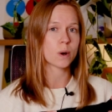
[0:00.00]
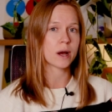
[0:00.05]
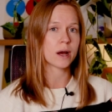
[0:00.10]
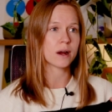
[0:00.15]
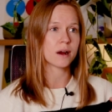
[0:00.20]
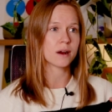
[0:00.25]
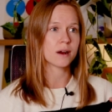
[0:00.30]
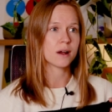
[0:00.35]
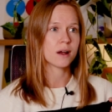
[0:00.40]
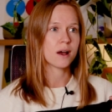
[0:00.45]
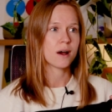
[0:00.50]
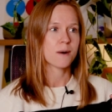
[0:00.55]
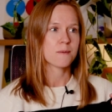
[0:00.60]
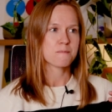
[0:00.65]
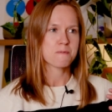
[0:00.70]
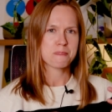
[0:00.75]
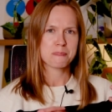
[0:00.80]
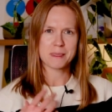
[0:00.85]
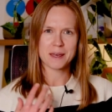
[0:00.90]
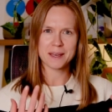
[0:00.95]
where,
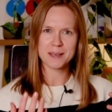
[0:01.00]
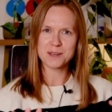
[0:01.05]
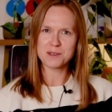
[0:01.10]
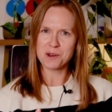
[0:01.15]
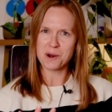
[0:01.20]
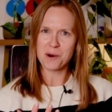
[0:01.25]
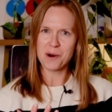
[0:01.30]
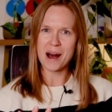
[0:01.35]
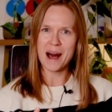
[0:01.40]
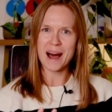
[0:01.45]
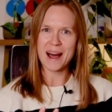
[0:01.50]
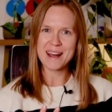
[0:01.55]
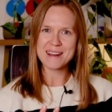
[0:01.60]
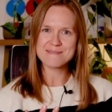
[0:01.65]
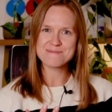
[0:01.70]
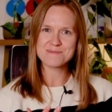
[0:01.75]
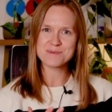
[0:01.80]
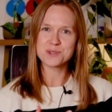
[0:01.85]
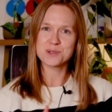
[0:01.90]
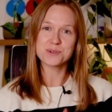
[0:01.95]
you know,
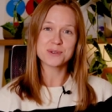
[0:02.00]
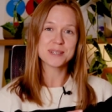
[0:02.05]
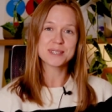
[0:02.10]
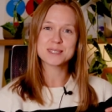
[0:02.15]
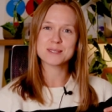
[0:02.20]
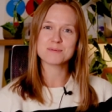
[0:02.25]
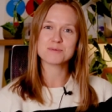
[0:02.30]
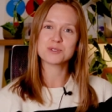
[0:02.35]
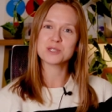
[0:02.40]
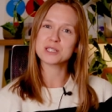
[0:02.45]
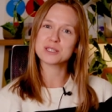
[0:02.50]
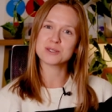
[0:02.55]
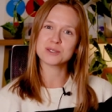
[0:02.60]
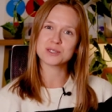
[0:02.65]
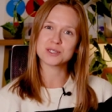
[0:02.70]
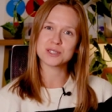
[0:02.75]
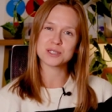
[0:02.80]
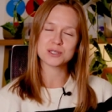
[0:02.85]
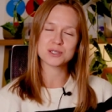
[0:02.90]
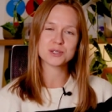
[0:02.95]
I'm doing some
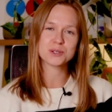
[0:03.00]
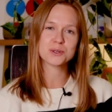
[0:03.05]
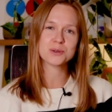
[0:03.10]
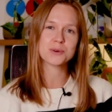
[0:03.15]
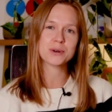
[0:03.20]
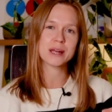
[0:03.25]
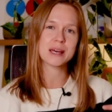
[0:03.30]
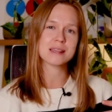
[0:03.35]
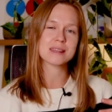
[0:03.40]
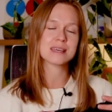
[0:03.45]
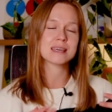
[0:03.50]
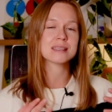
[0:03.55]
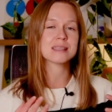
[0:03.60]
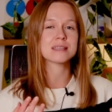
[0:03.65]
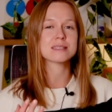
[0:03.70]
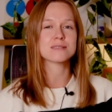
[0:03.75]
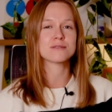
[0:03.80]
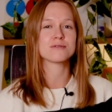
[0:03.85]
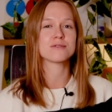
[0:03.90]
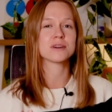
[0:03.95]
researching too, and I think
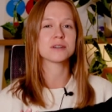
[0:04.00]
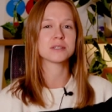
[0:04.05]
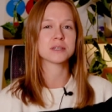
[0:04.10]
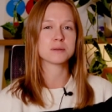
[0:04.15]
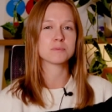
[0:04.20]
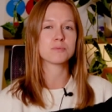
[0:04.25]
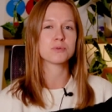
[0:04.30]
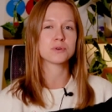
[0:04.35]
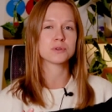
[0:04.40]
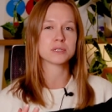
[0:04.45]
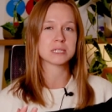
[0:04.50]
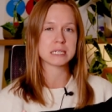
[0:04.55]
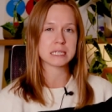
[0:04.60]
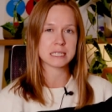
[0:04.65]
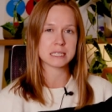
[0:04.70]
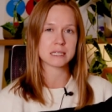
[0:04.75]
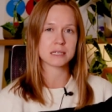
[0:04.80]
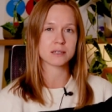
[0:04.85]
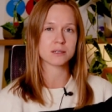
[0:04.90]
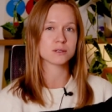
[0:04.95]
that's a very important
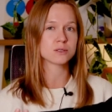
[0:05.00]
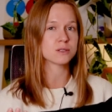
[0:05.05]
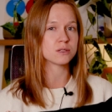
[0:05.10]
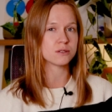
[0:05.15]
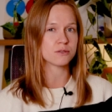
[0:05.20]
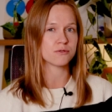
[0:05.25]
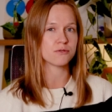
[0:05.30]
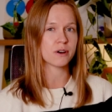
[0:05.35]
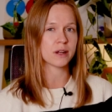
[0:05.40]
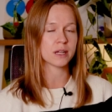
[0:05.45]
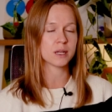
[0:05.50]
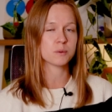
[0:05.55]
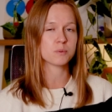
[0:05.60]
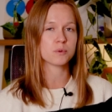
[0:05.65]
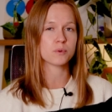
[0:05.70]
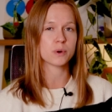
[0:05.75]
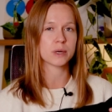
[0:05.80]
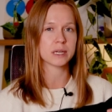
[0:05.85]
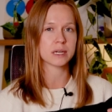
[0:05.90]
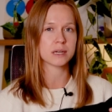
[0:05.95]
skill to
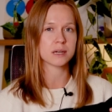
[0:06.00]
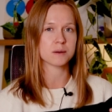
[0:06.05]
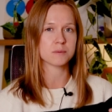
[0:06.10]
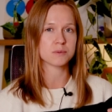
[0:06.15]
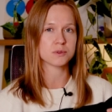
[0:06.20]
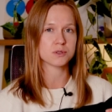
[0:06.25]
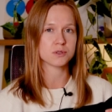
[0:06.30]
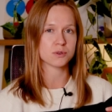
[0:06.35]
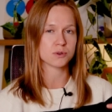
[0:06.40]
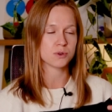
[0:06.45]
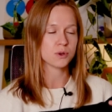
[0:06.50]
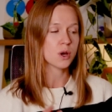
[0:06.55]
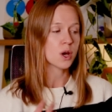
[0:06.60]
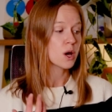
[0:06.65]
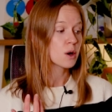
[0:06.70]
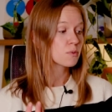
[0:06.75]
develop when it comes to